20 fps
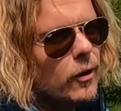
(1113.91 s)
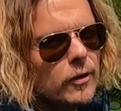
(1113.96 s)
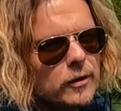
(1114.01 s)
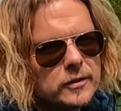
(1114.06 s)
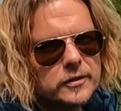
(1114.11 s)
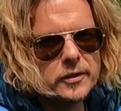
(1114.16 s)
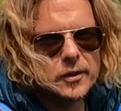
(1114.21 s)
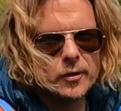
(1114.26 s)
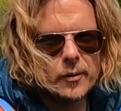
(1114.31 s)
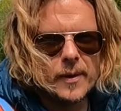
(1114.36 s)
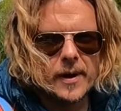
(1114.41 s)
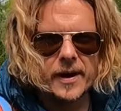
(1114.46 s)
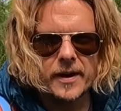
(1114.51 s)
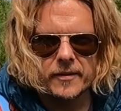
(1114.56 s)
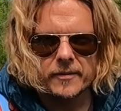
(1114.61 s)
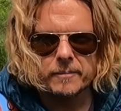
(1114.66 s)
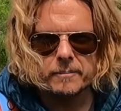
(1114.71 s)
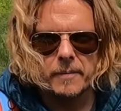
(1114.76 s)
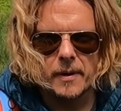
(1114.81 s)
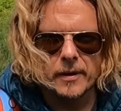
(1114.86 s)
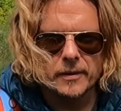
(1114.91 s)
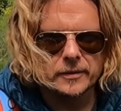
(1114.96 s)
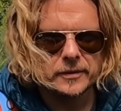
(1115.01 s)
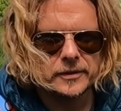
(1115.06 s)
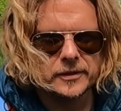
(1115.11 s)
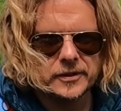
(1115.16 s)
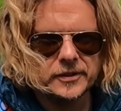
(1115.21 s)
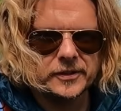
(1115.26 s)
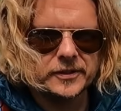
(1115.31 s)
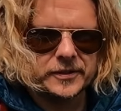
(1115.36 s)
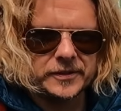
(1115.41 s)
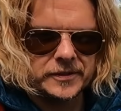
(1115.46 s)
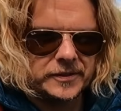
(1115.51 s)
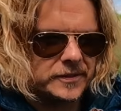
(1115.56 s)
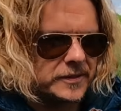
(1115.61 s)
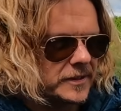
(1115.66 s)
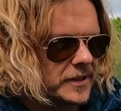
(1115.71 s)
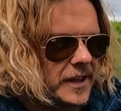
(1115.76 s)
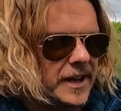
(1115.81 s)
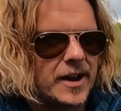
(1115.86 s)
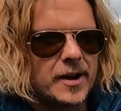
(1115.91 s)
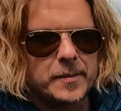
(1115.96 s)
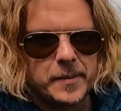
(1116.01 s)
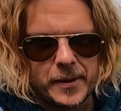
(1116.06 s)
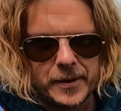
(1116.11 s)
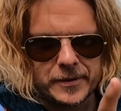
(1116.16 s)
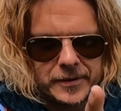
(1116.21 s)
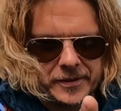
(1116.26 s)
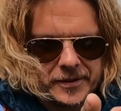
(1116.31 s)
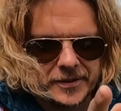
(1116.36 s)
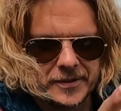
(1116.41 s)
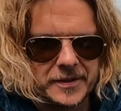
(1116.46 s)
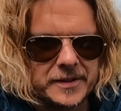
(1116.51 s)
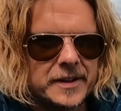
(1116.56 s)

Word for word: locks are a way of boats, canal boats,